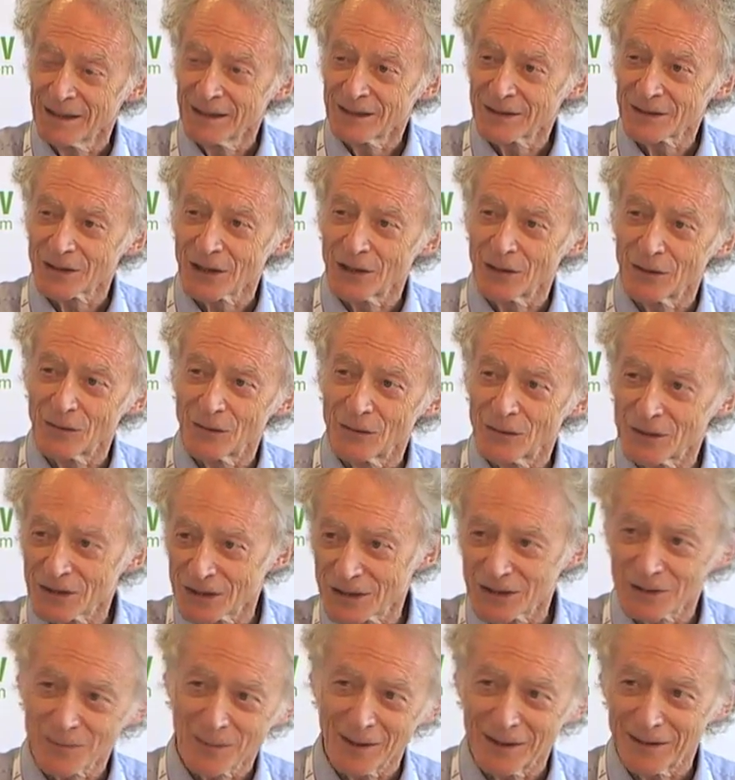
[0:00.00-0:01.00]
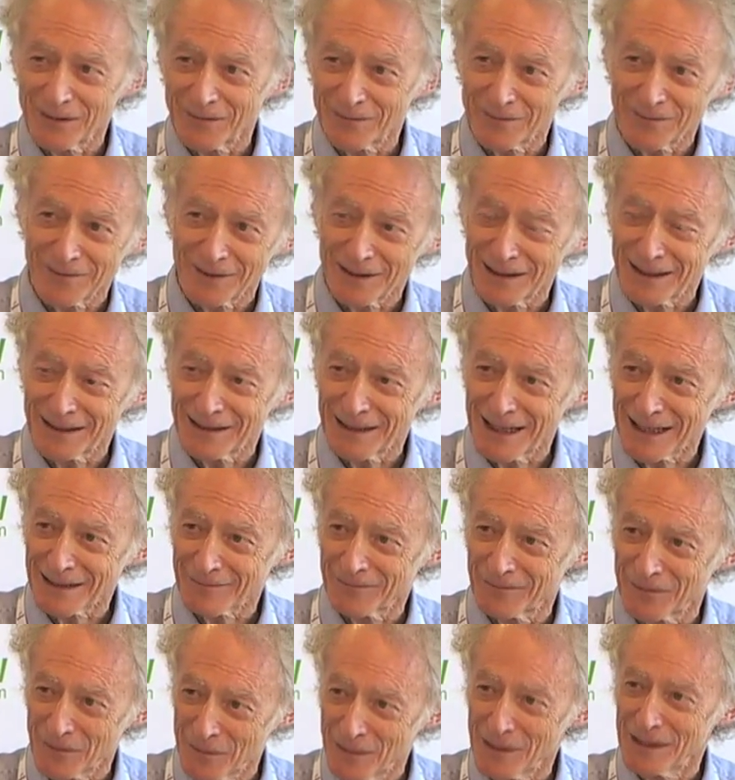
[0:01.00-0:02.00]
So this has been,
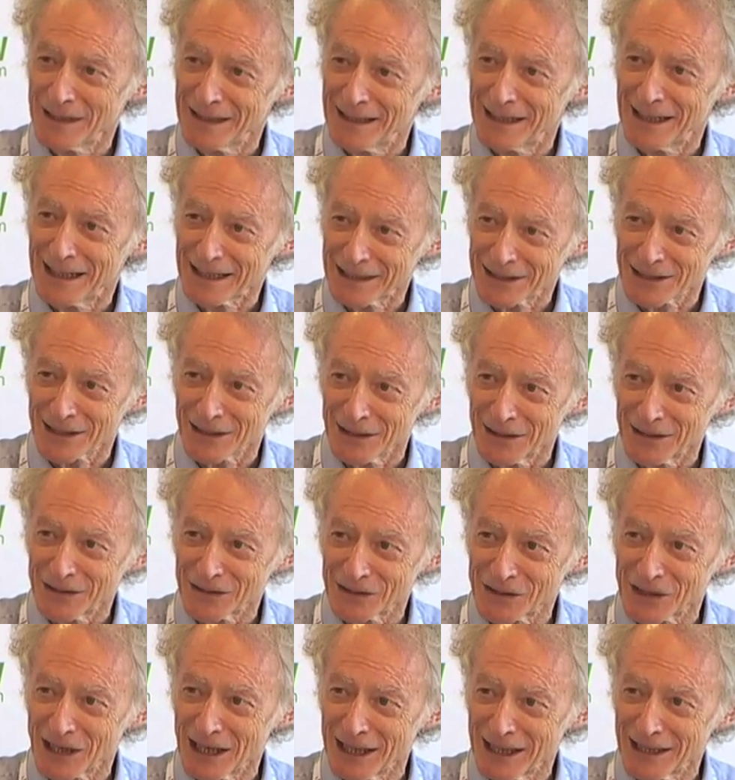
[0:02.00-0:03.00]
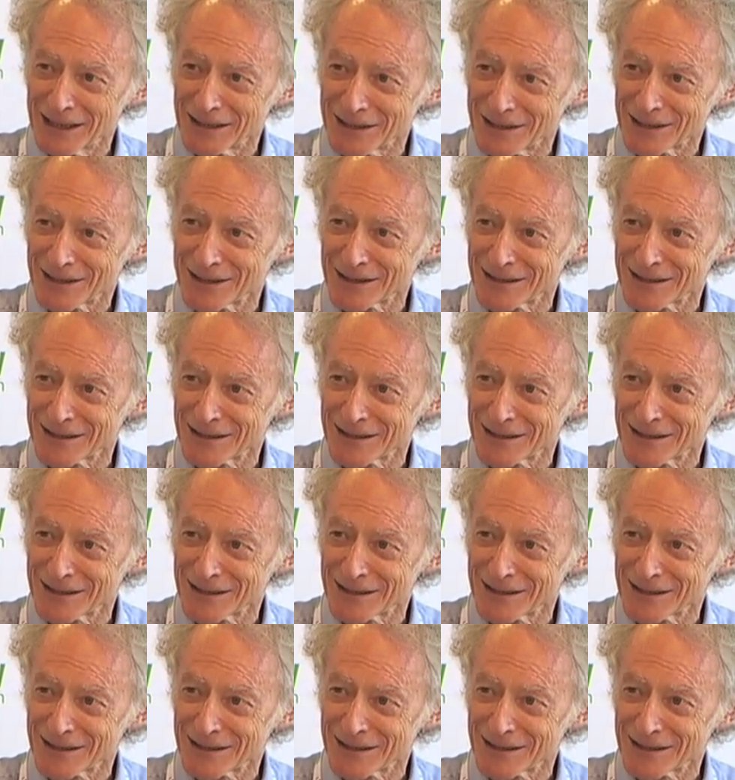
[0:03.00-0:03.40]
for me, an excellent chance.